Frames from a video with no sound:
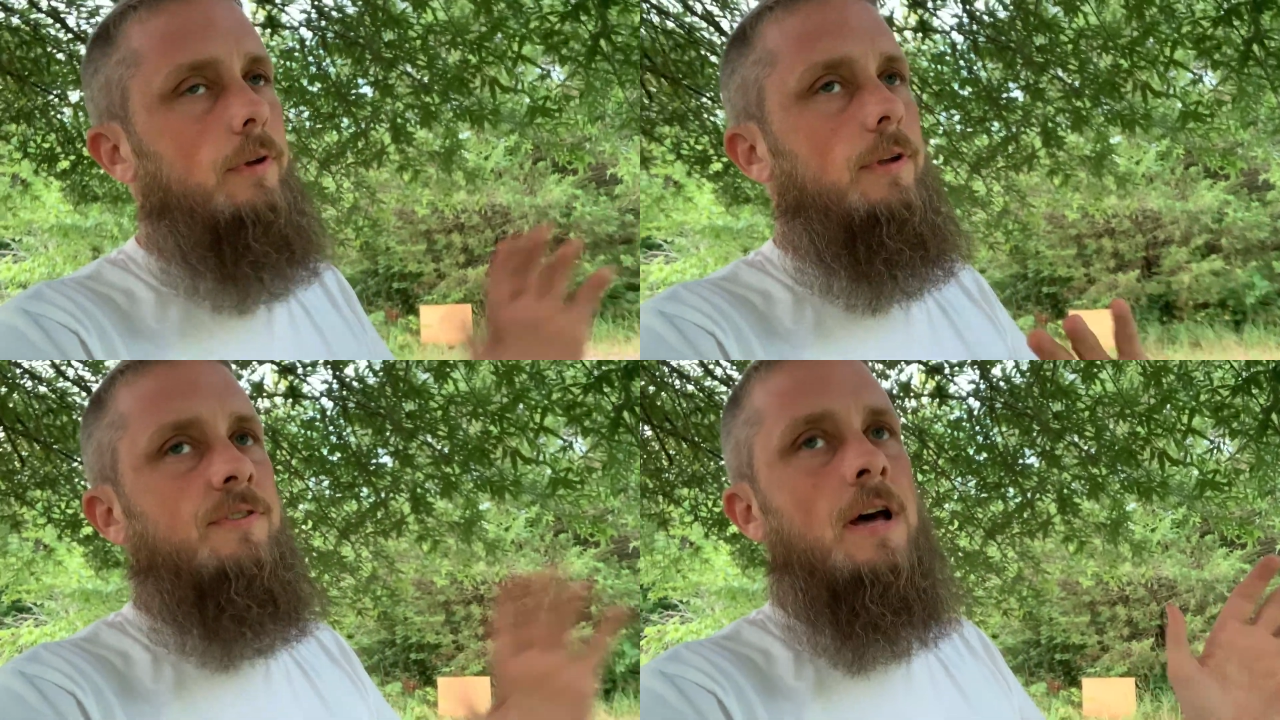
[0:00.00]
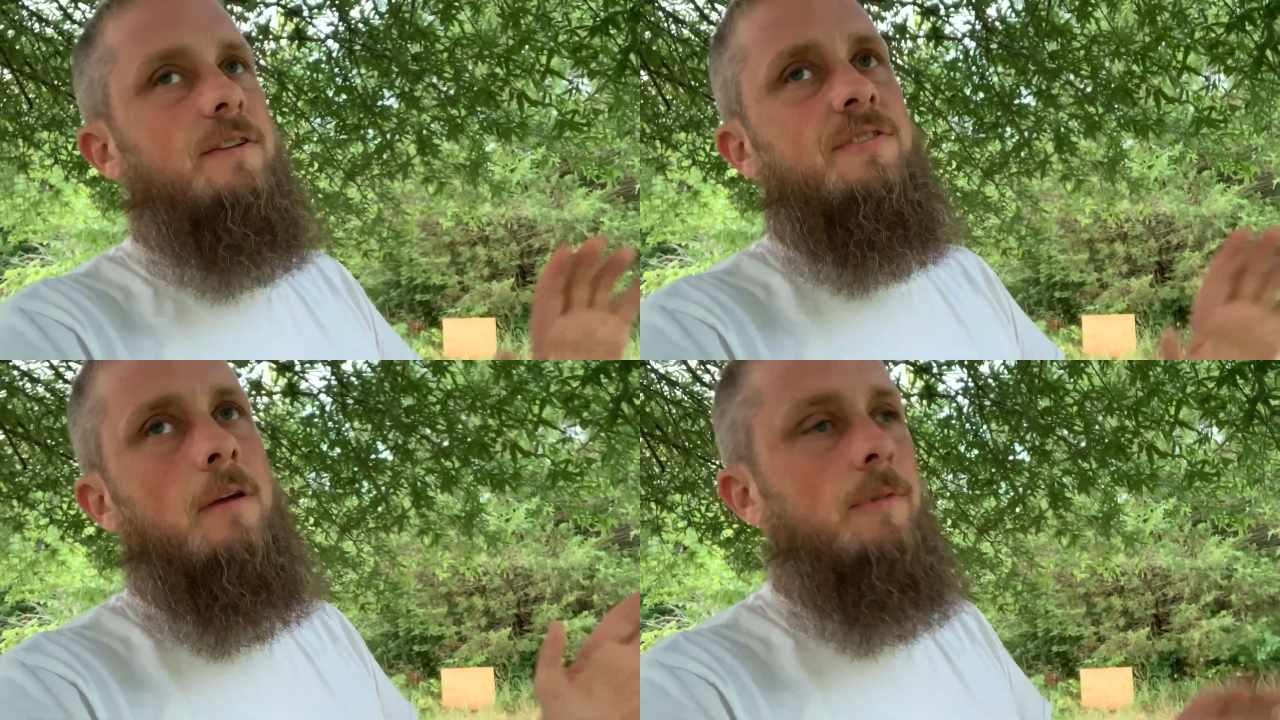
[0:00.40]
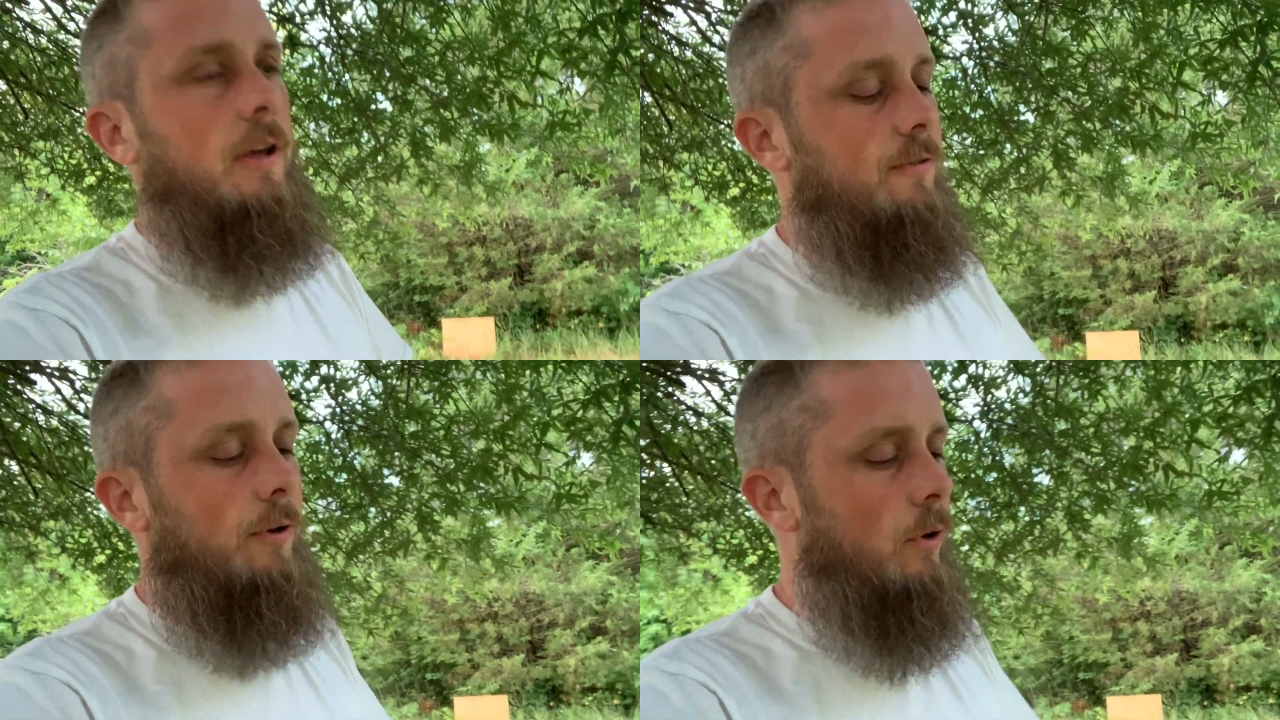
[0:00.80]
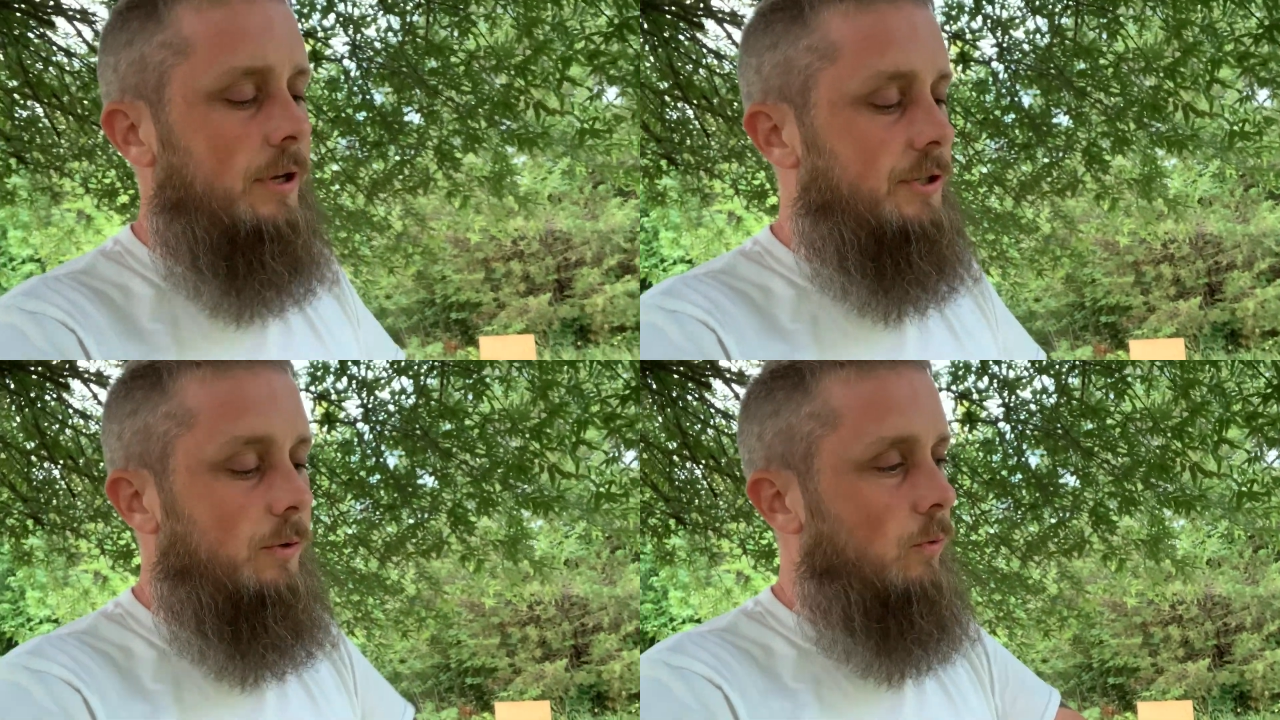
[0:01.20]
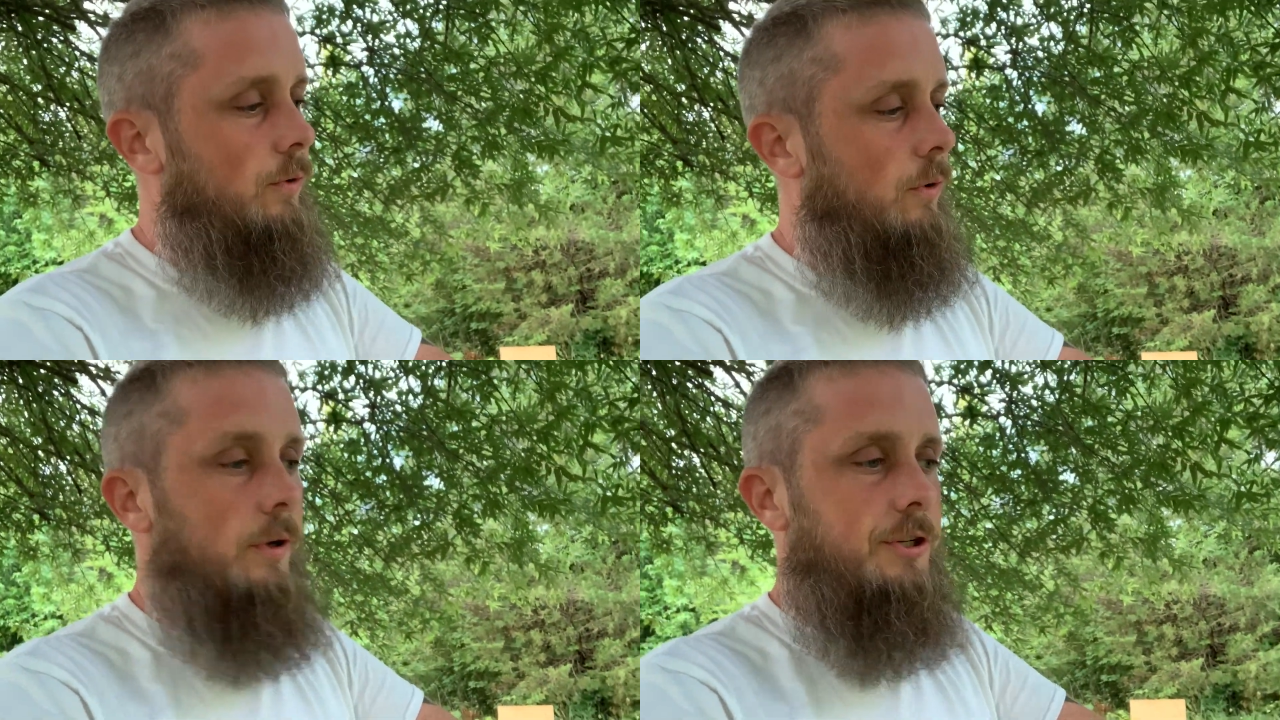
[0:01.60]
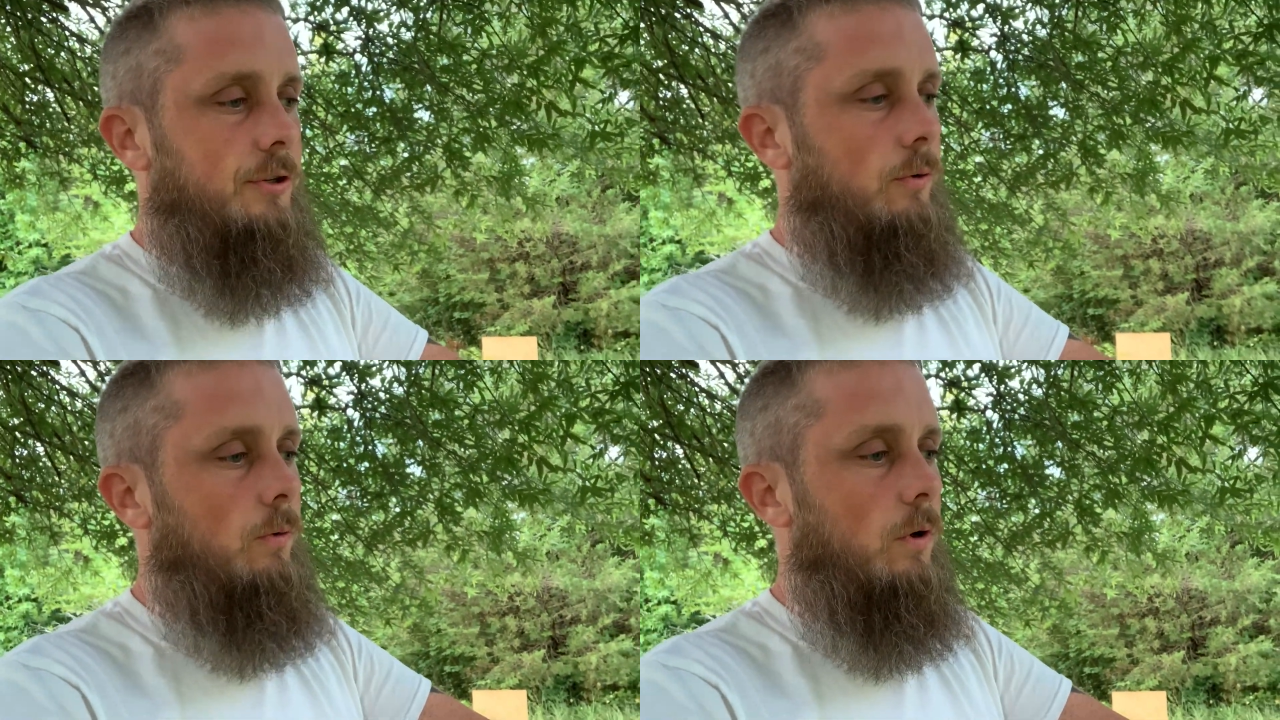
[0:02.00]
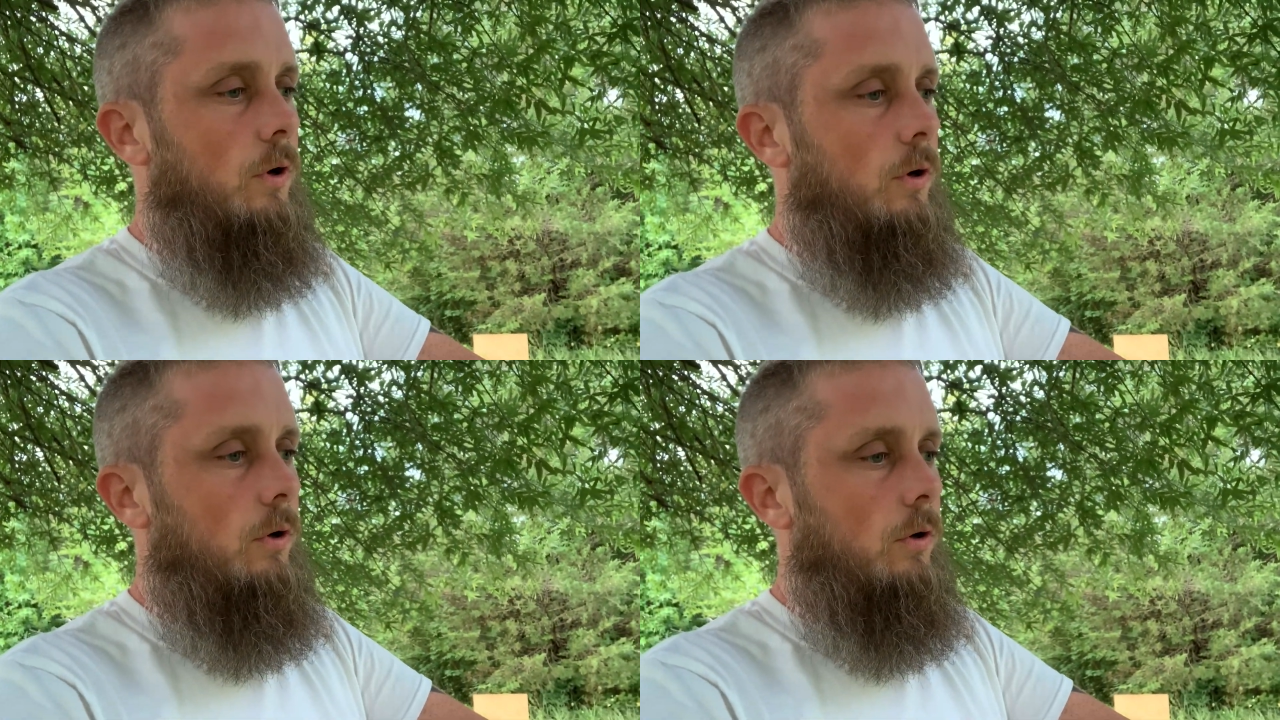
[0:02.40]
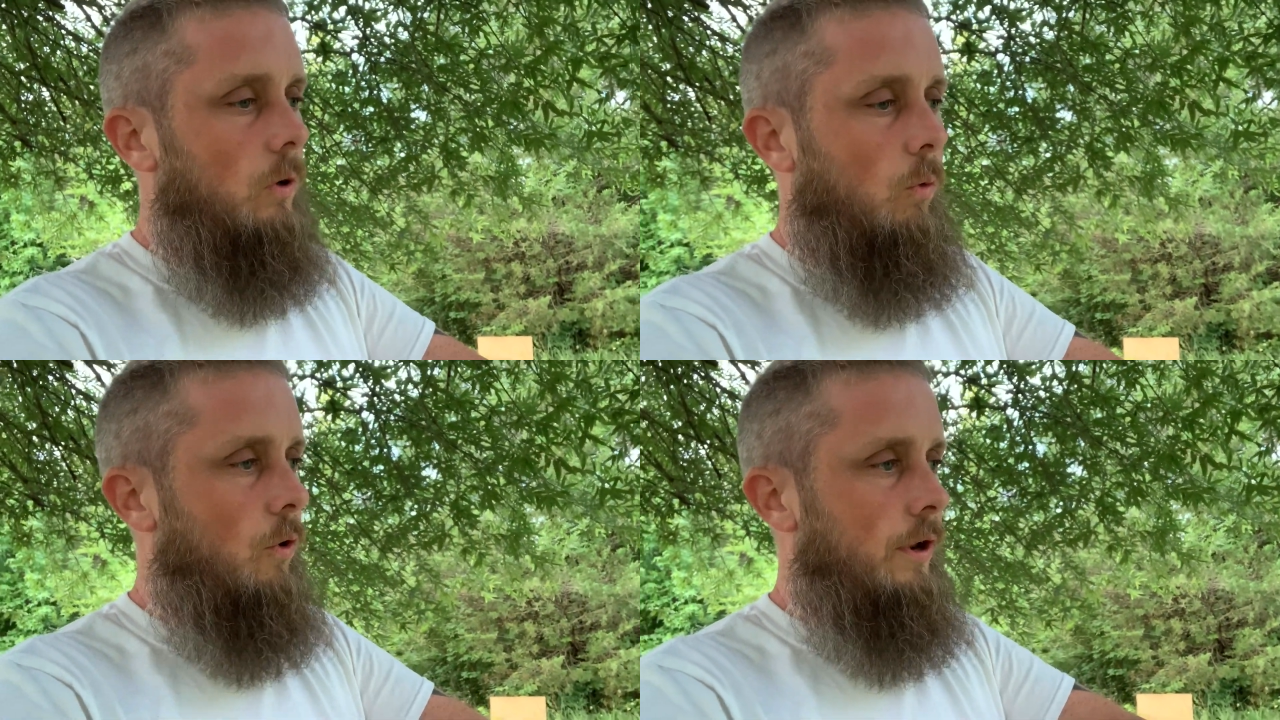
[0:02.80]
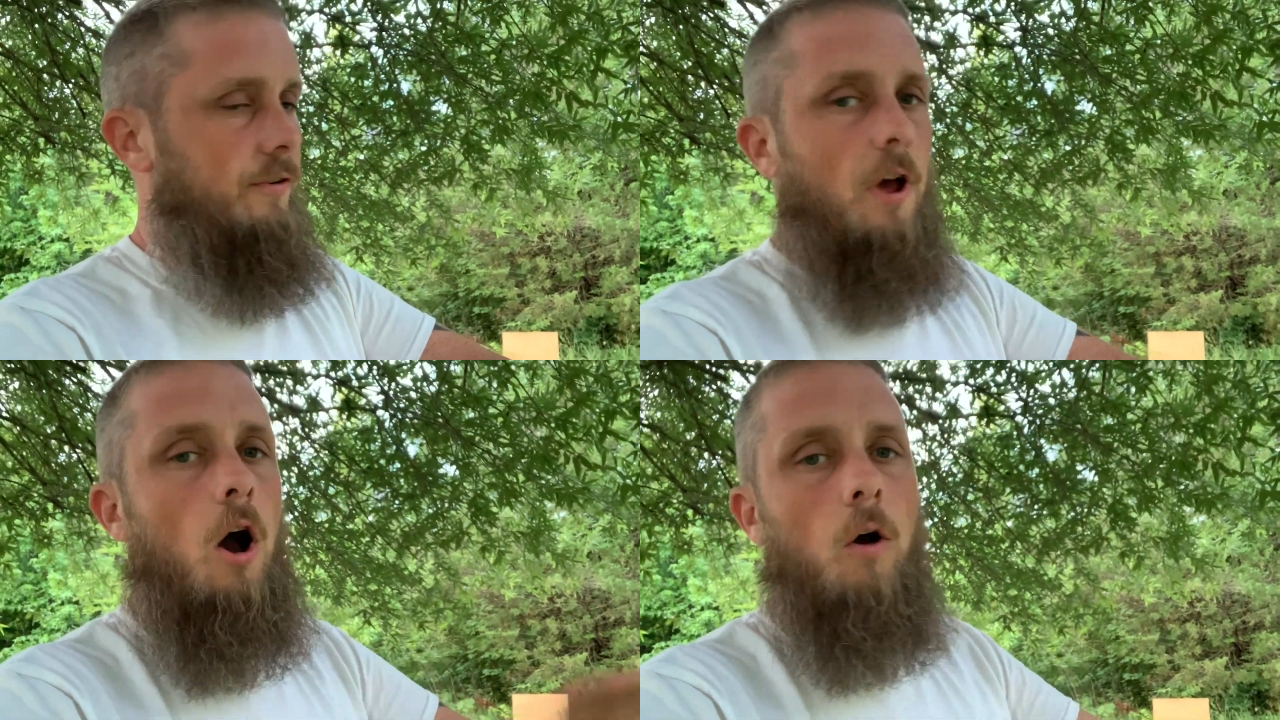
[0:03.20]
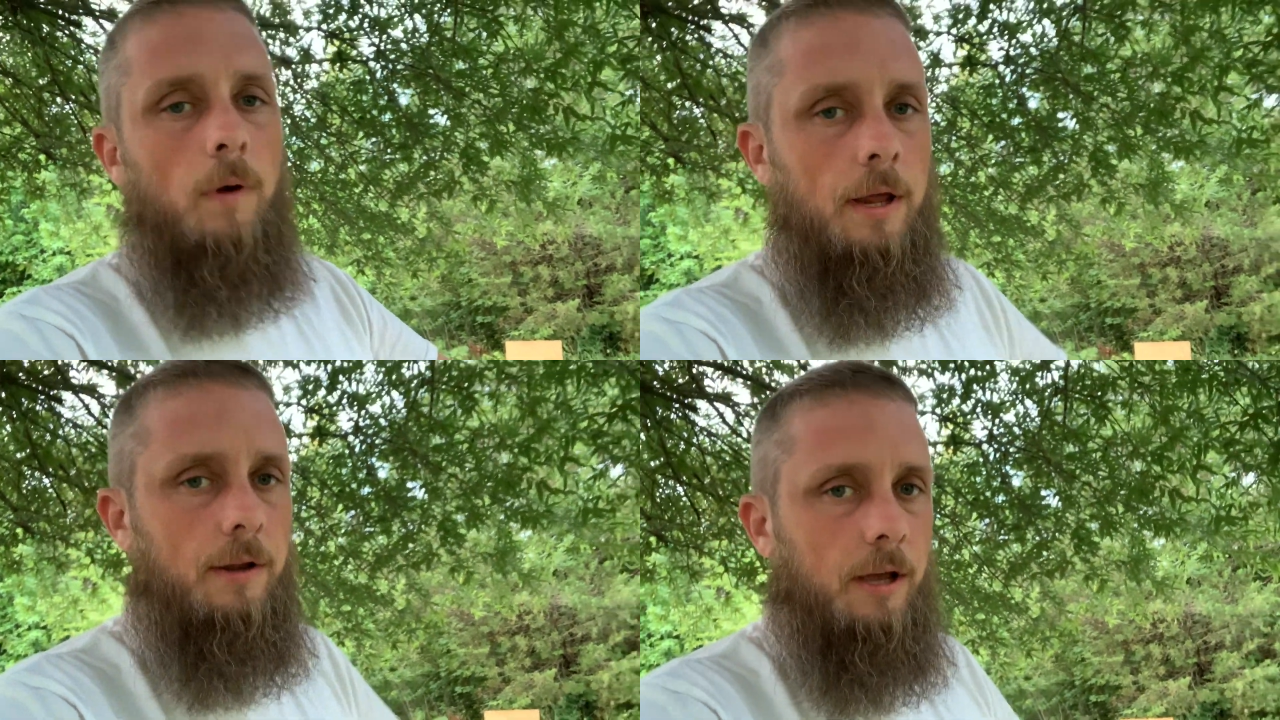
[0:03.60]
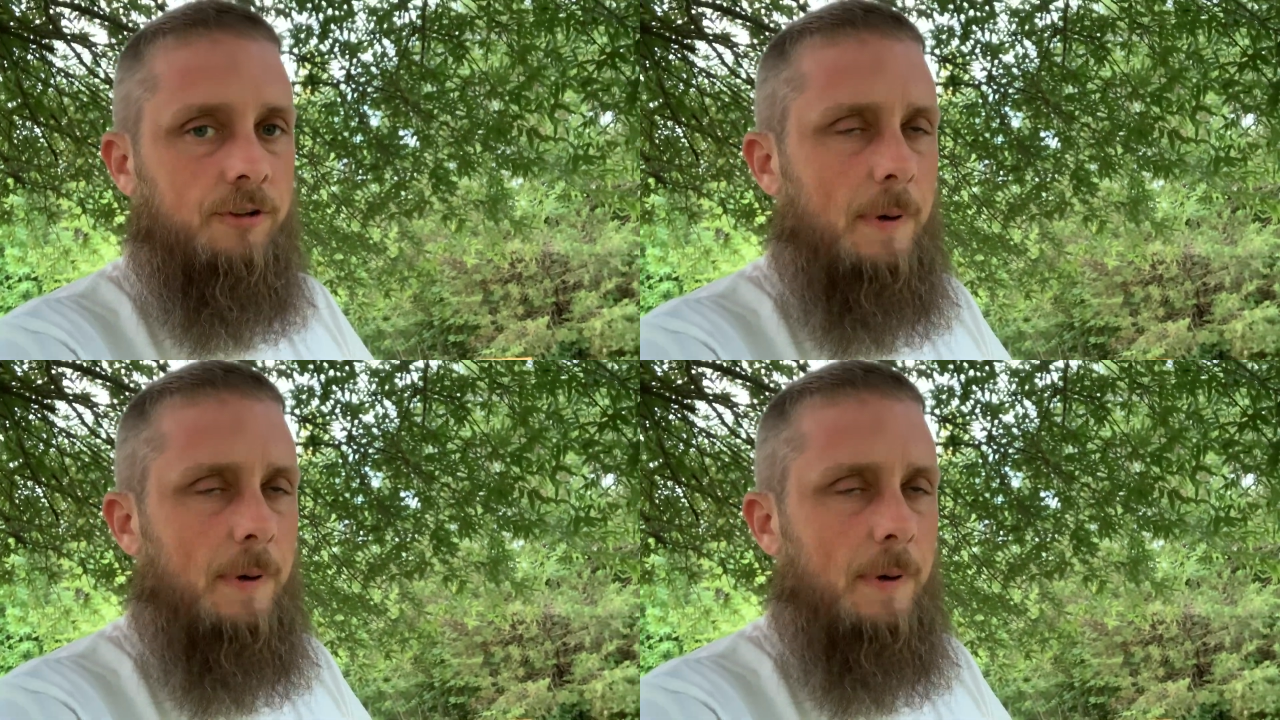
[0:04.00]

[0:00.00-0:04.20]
It's not the same thing. So don't issue don't issue warnings to all rednecks.